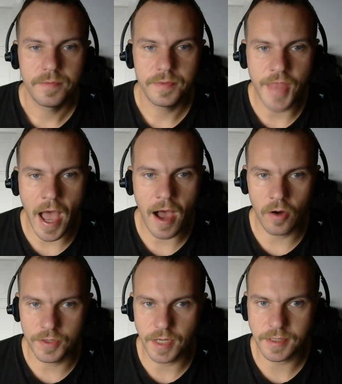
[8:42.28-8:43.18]

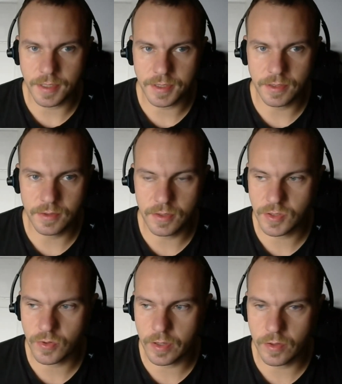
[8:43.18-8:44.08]
Now, does it
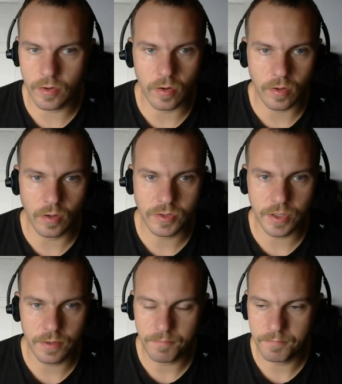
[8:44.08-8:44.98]
destroy local
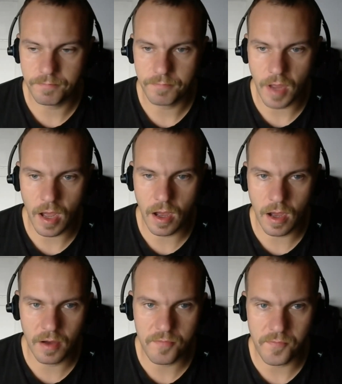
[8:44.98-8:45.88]
culture?
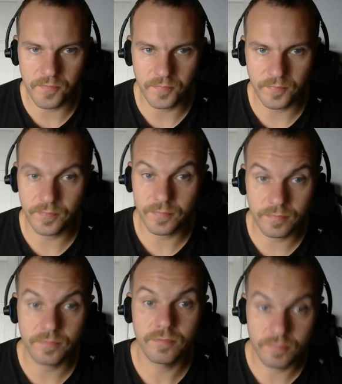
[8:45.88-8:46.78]
Um,
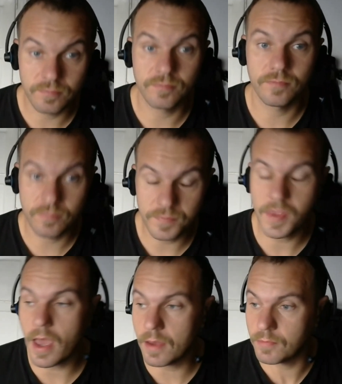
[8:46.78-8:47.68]

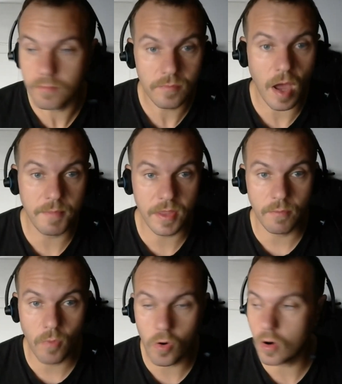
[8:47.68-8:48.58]
yeah, I mean,
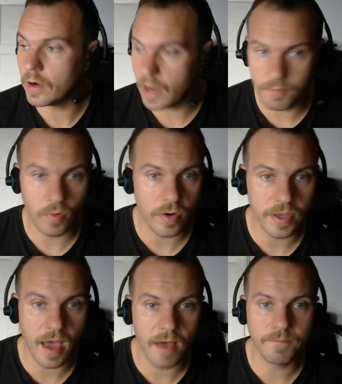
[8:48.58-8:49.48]
the more and more
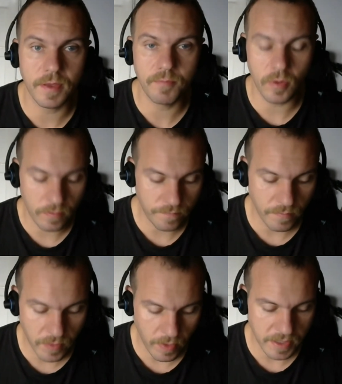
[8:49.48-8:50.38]
you have people
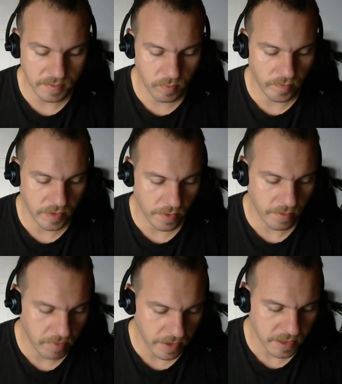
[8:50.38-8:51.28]
from the West moving to
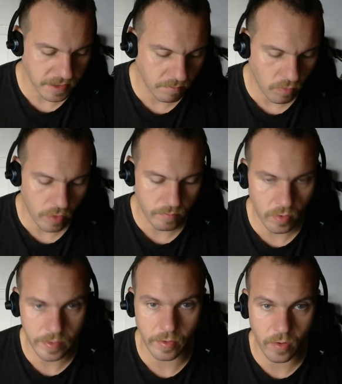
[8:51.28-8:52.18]
other places, the more and
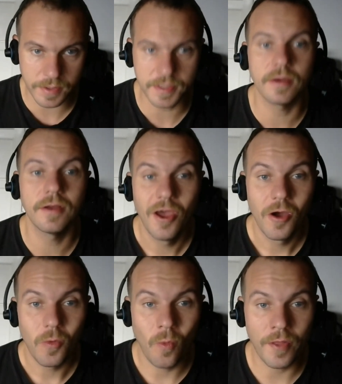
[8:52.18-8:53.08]
more they're going to
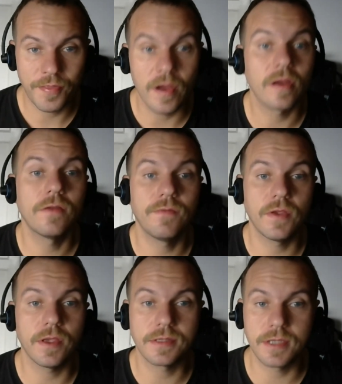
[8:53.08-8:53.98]
want their
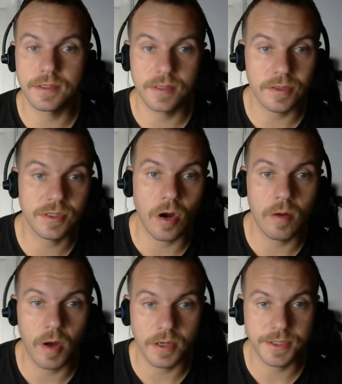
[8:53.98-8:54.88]
conveniences, their
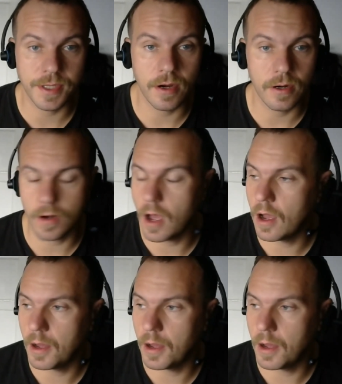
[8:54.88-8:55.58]
Starbucks, their